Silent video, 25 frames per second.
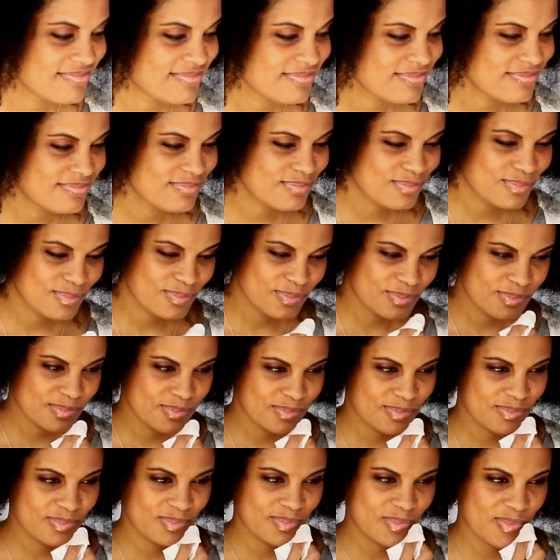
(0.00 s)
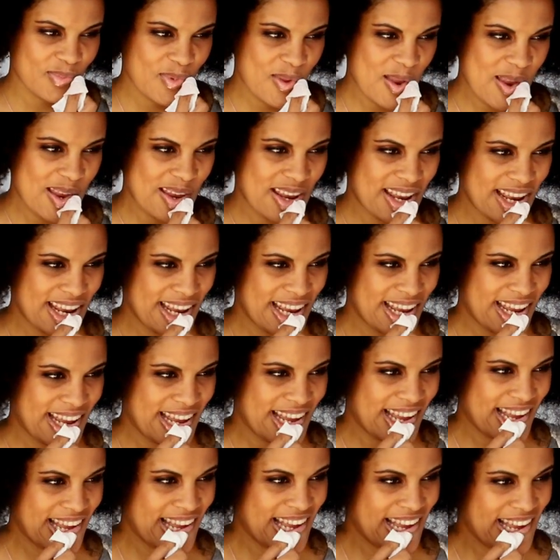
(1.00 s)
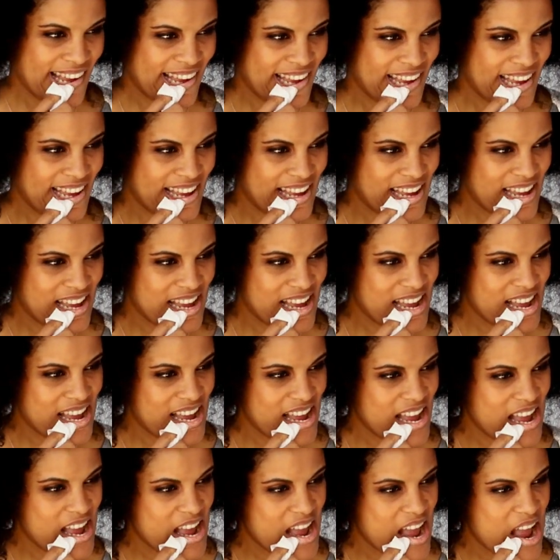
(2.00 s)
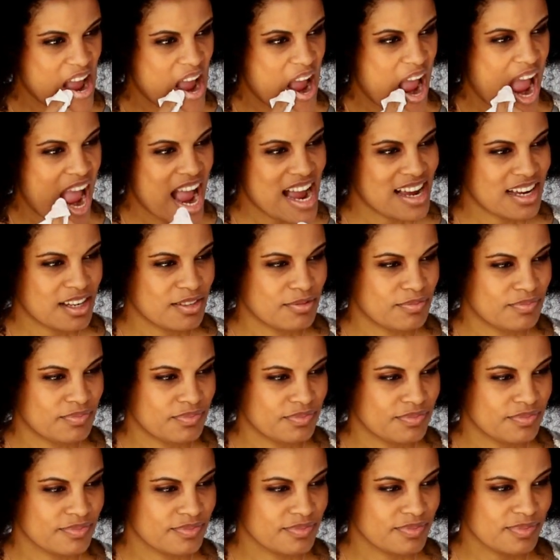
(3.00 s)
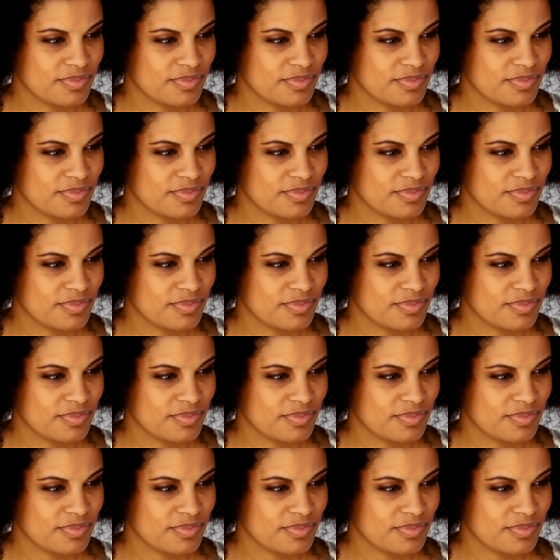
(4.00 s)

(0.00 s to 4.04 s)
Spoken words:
So, if you could change one thing about yourself, what would that be and